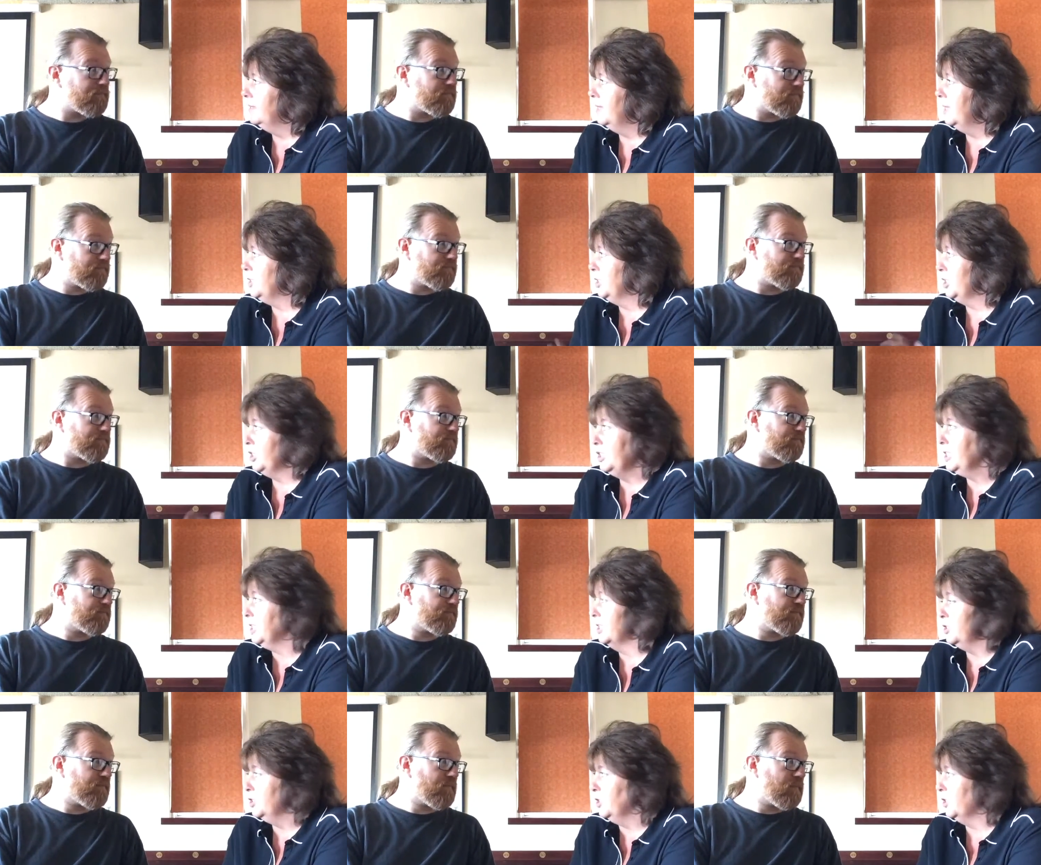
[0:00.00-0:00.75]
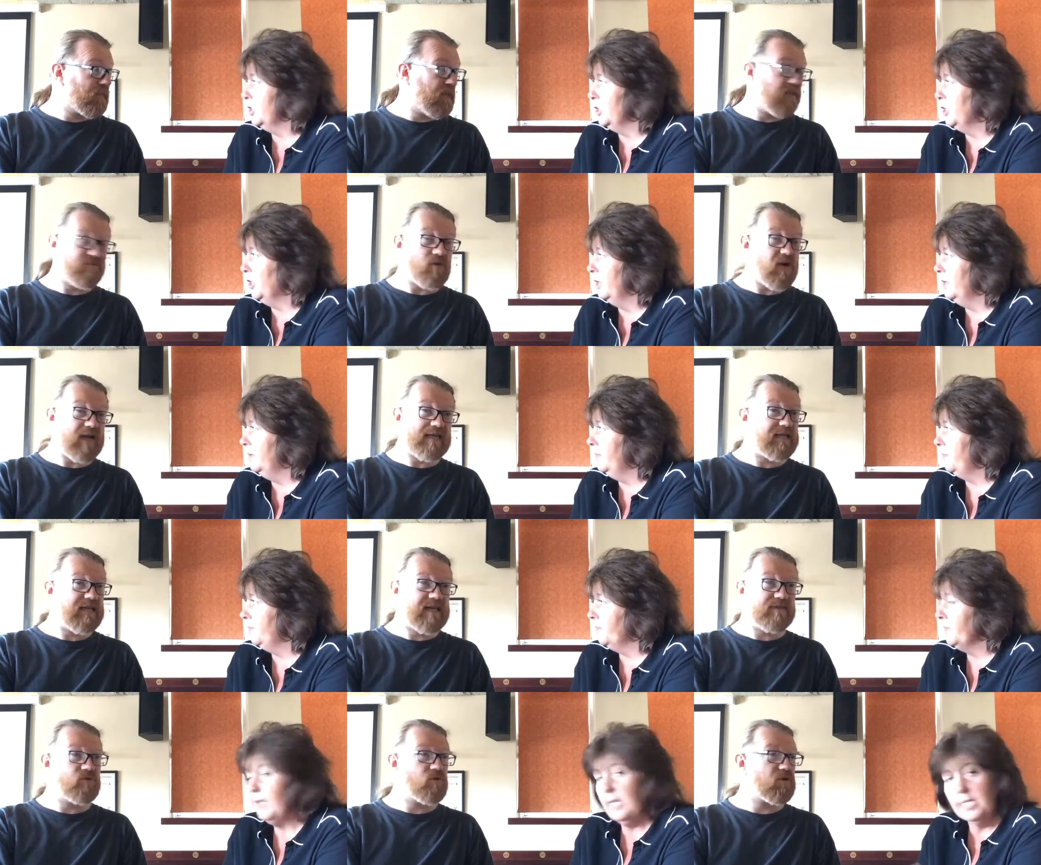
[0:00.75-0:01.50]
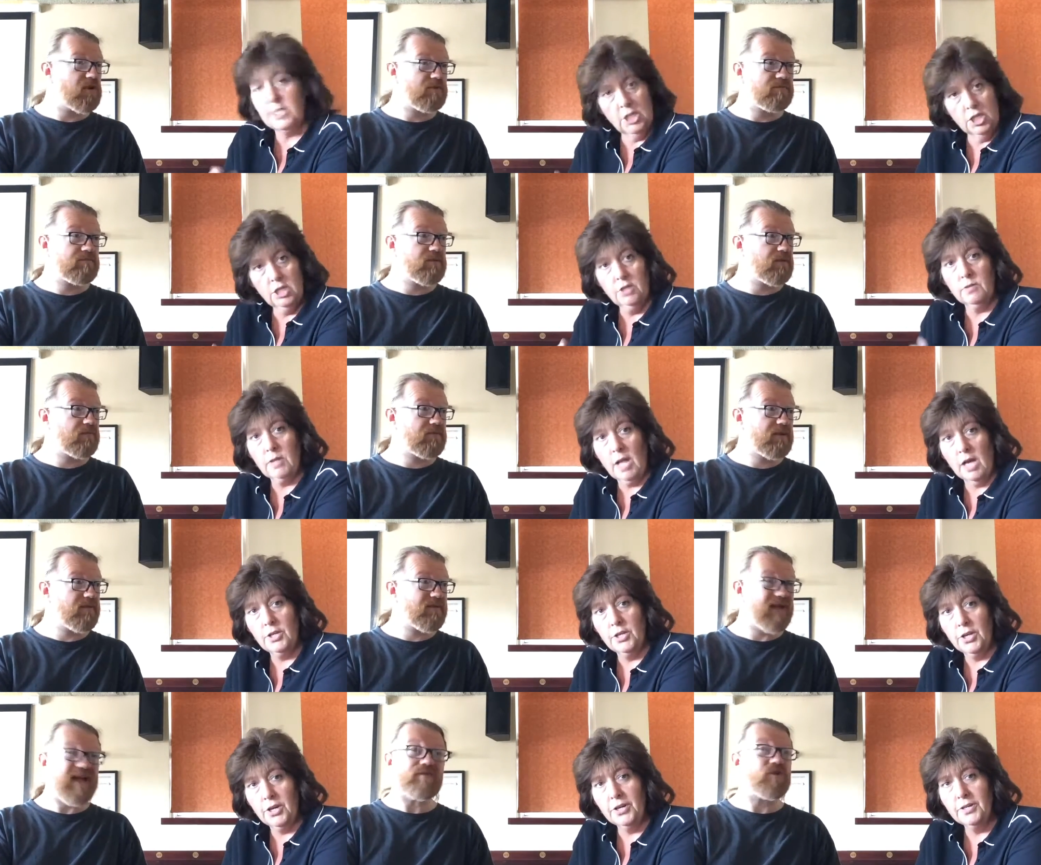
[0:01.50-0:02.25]
Speaker 1: And you still don't
Speaker 2: know? I've no idea. I've no do idea. You
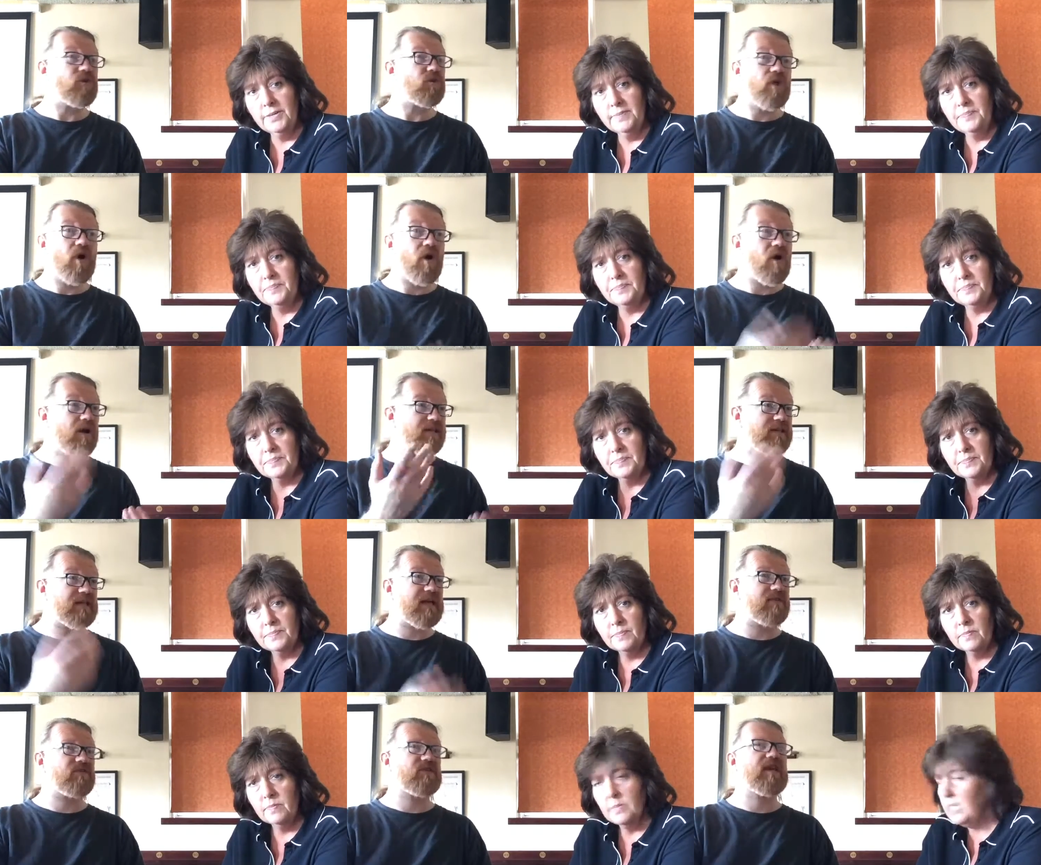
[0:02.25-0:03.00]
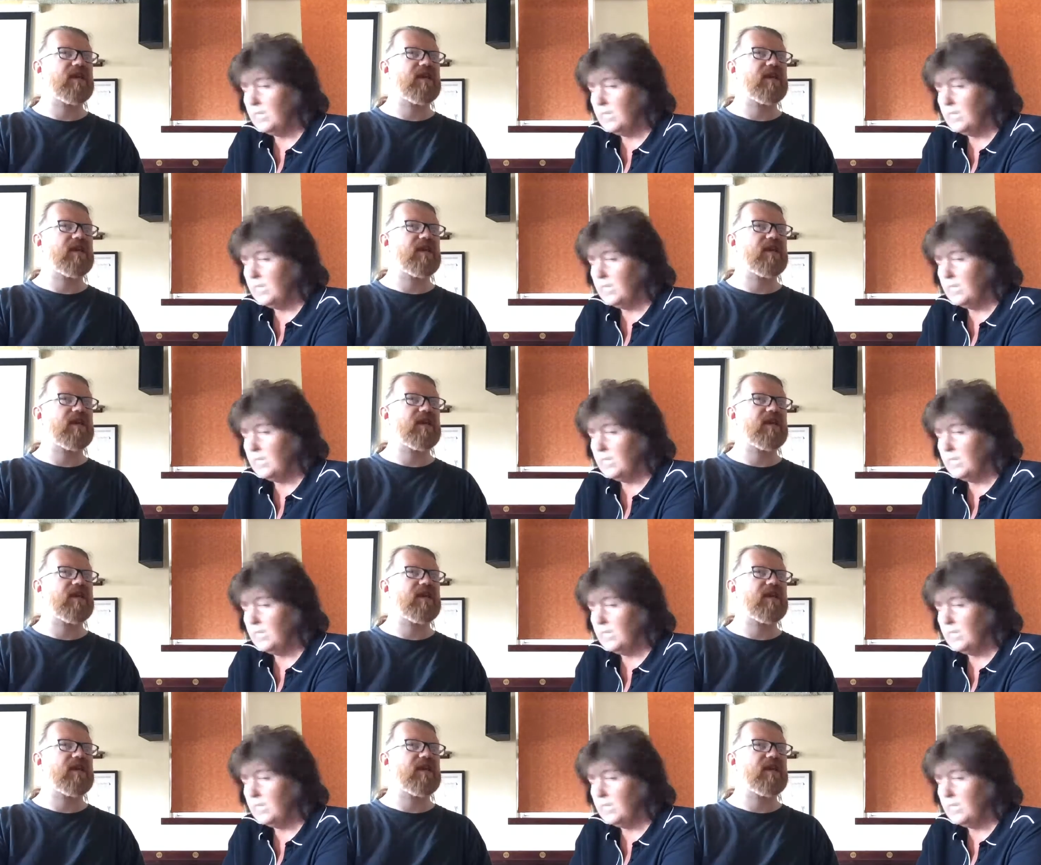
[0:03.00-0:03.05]
like that? I don't know. It's like